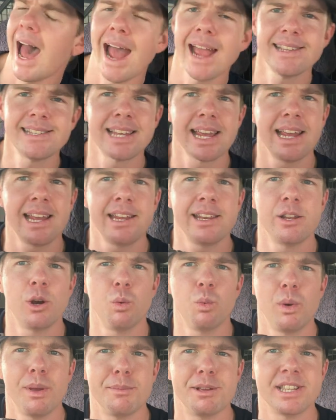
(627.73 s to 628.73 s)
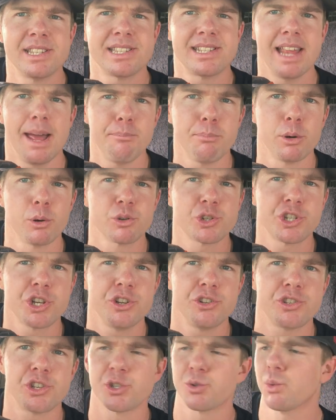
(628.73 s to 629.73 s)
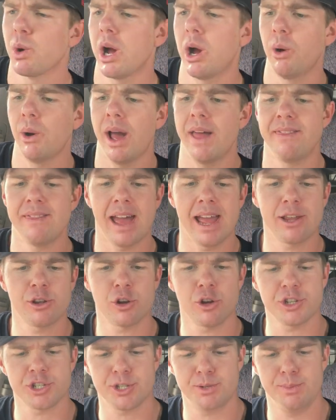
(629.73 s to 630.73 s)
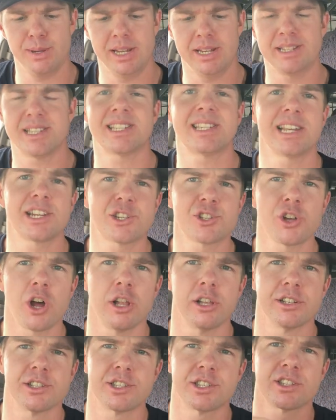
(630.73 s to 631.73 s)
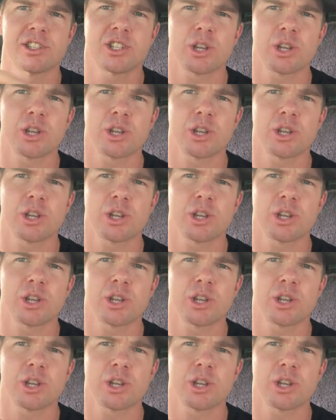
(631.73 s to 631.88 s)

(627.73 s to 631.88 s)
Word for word: 18 women's netball shoes as well and they cost me six dollars